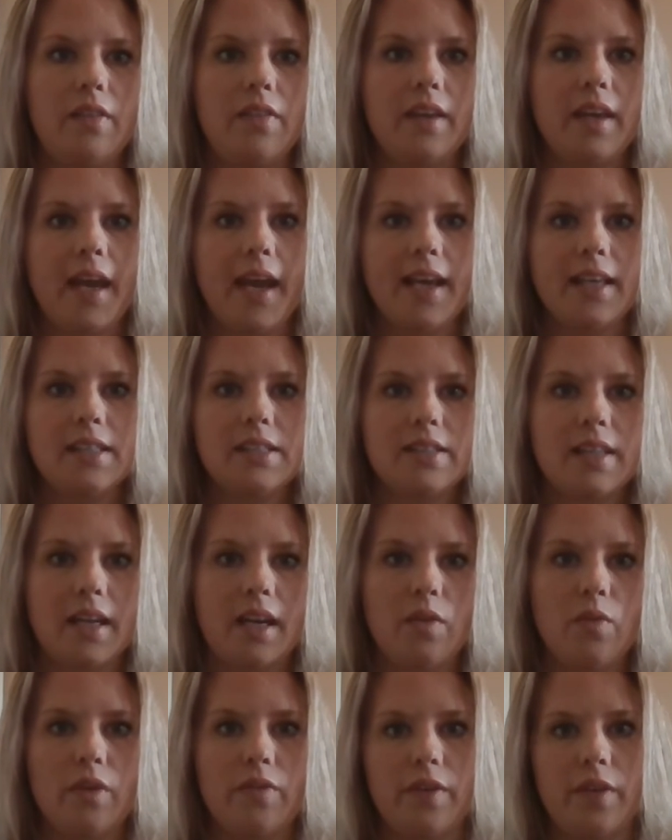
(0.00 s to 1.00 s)
The case
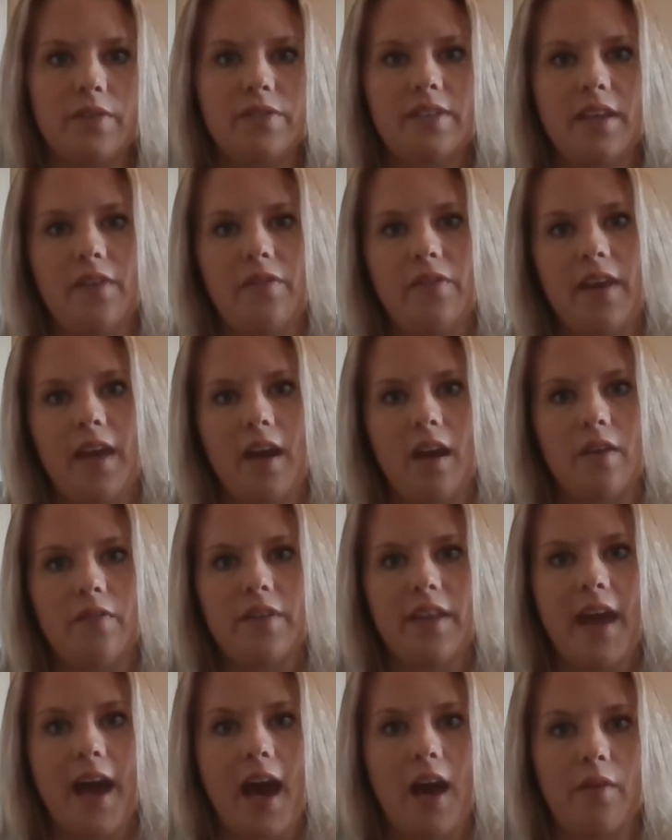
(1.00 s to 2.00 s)
study reviewed safe care
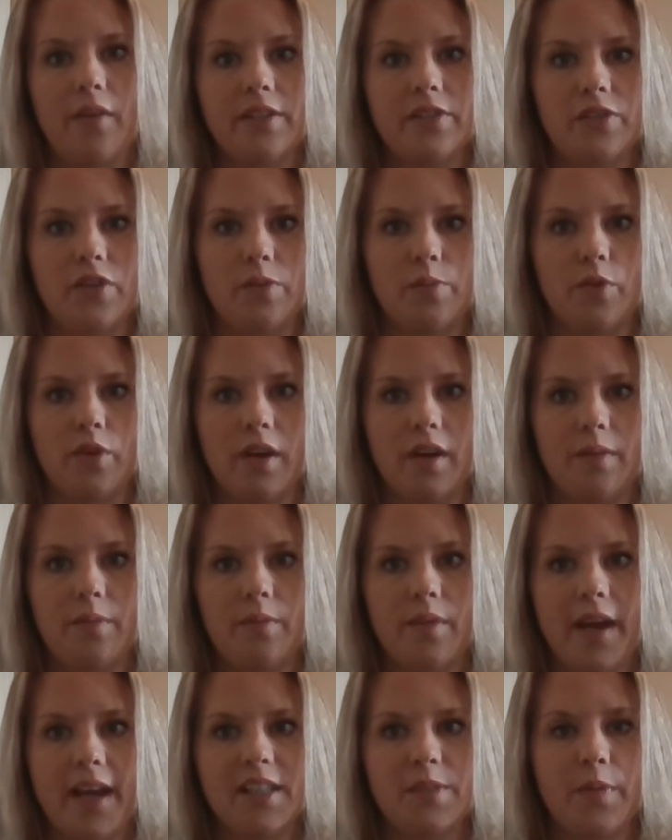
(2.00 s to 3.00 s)
for the at-risk newborn
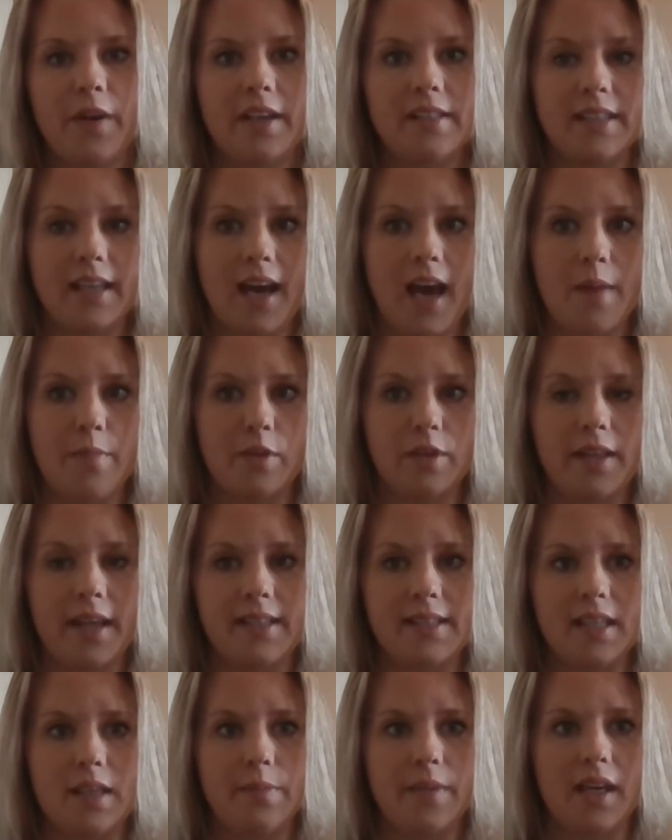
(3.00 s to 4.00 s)
experiencing
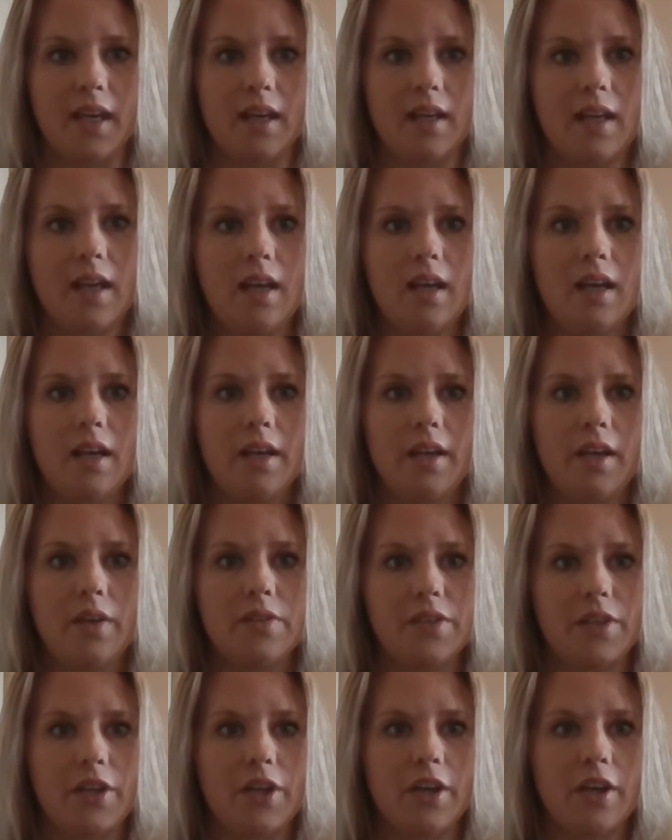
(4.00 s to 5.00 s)
hypoglycemia.
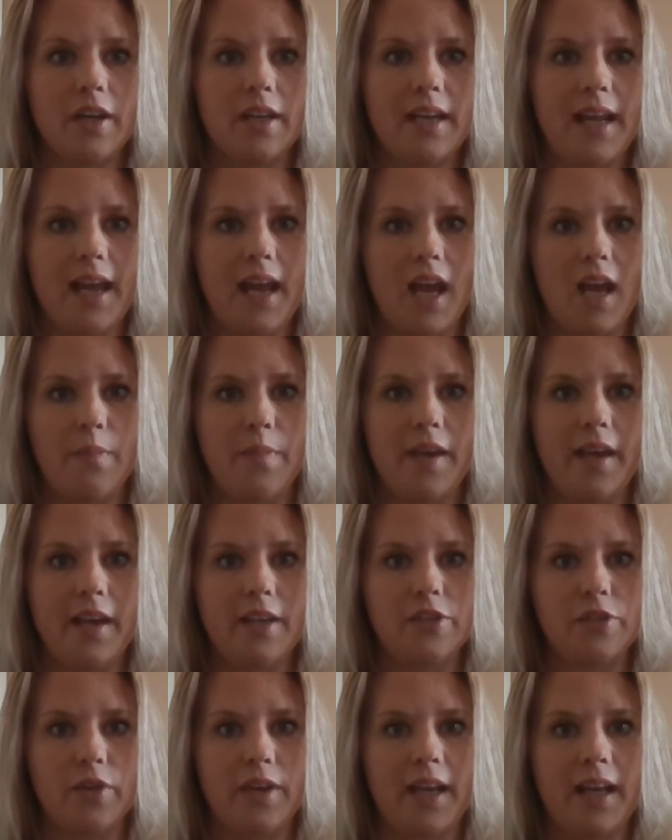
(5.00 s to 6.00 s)
Using current
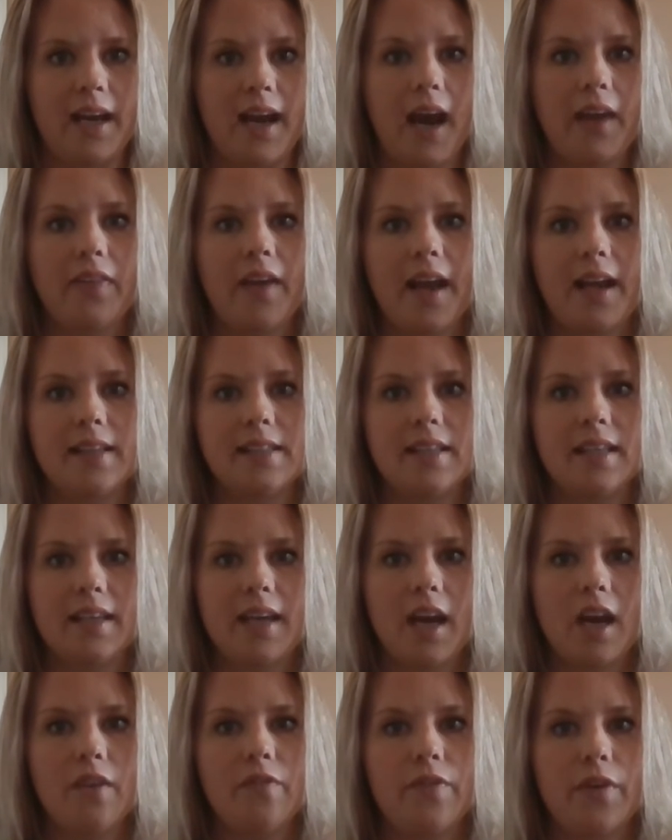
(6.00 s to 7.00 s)
AAP screening guidelines,
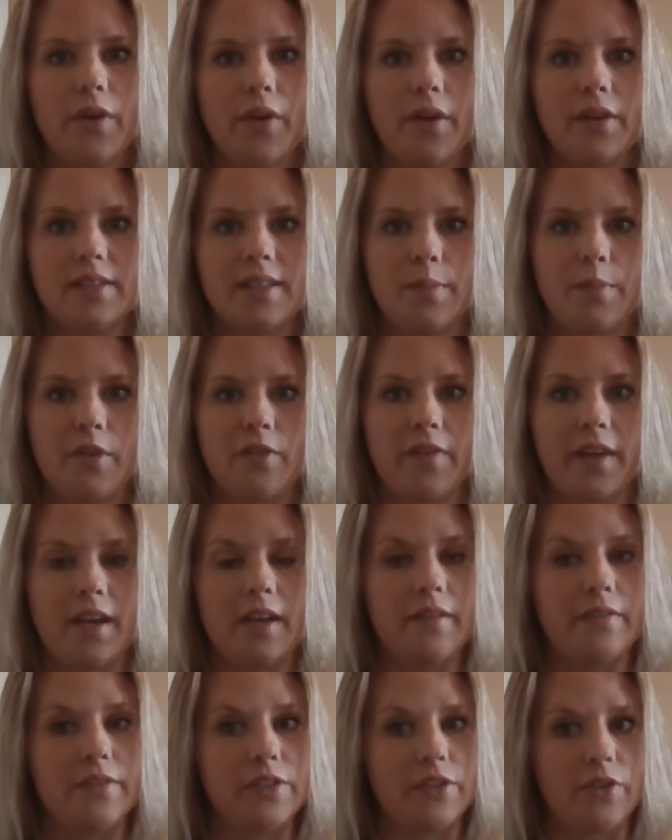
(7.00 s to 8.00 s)
care focused on
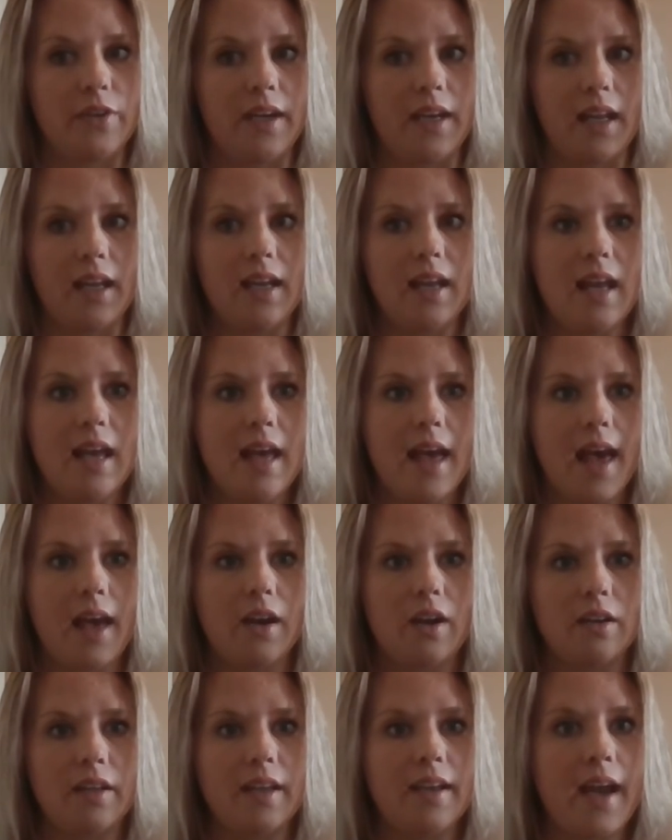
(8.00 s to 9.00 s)
preventative screening
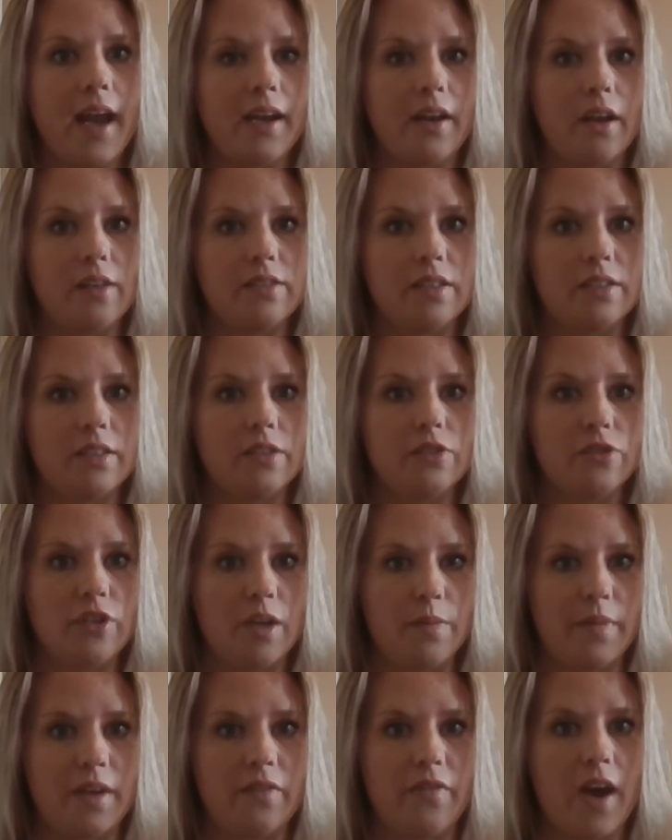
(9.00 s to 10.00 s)
and early diagnosis and
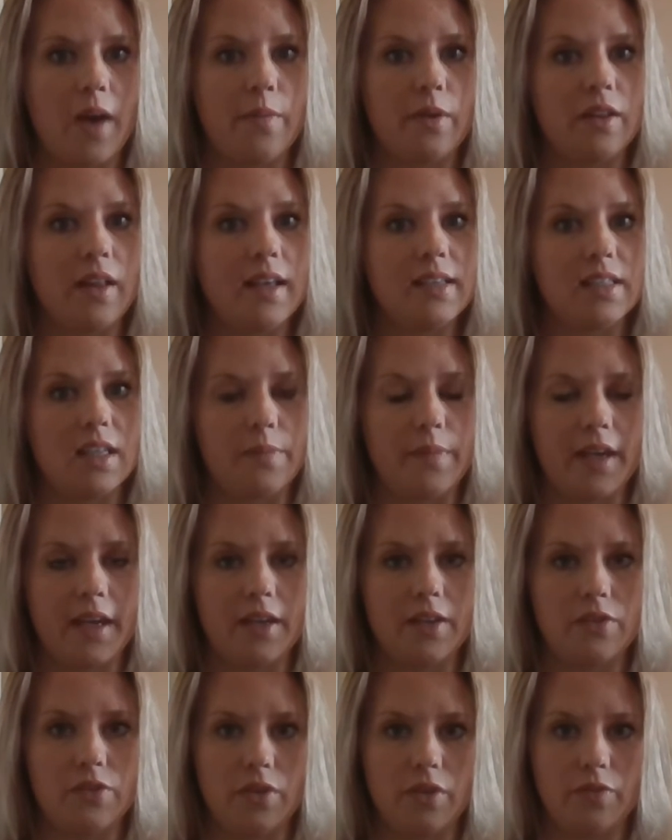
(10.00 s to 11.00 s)
treatment of
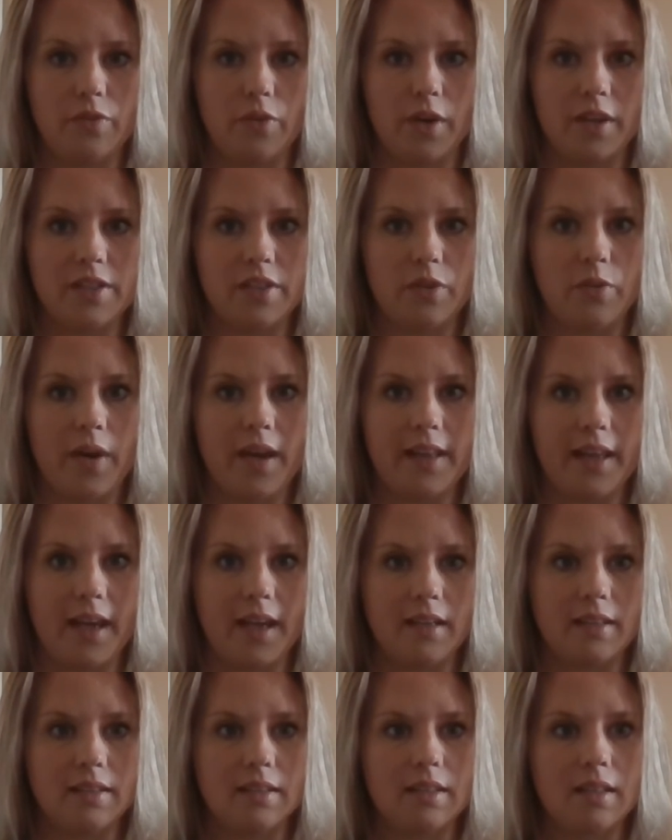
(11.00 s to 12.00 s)
hypoglycemia to avoid
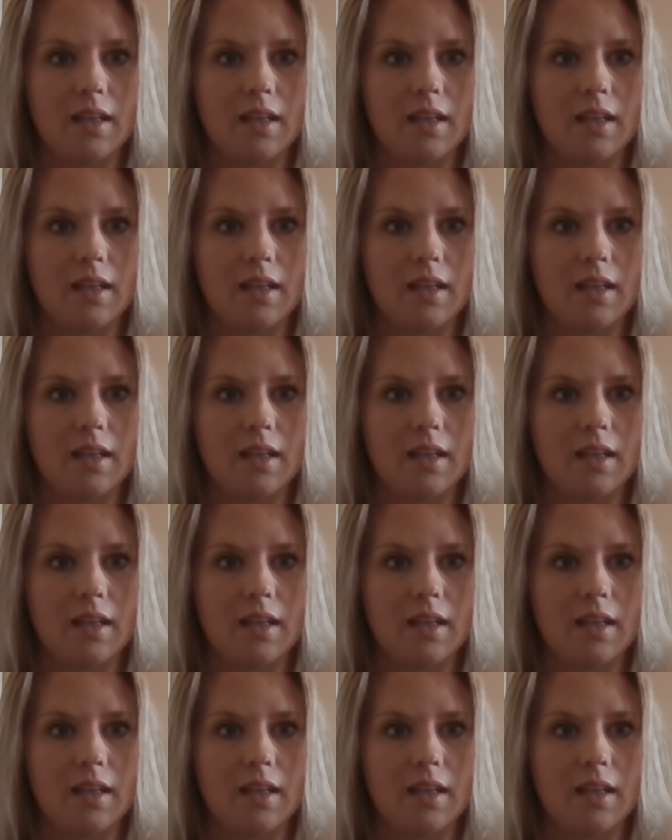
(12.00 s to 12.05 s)
sequelae.